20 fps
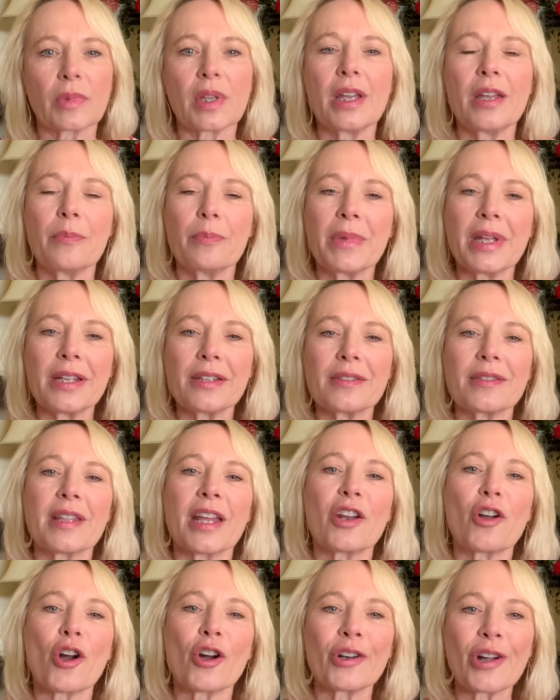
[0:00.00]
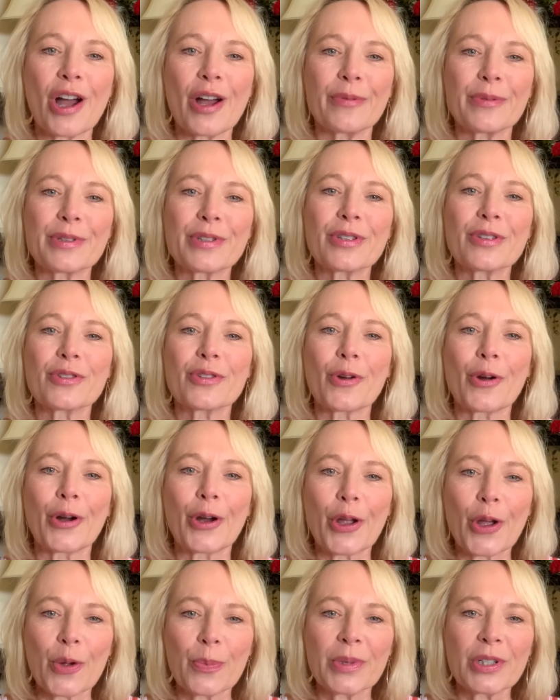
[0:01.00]
It means that our offices are
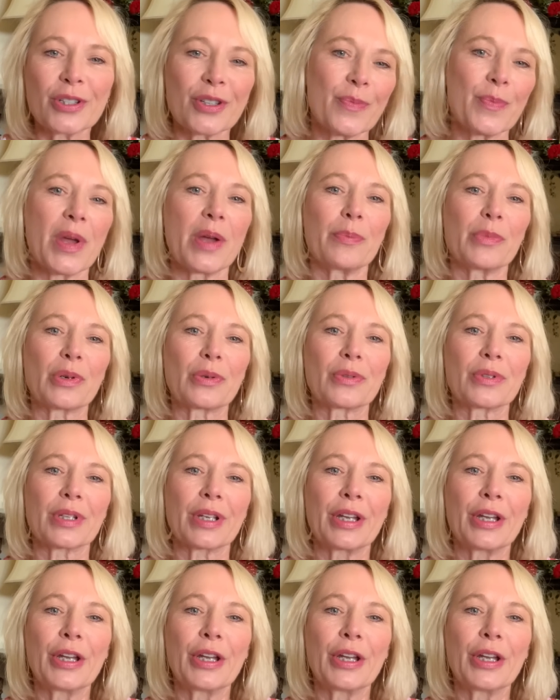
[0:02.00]
open to members,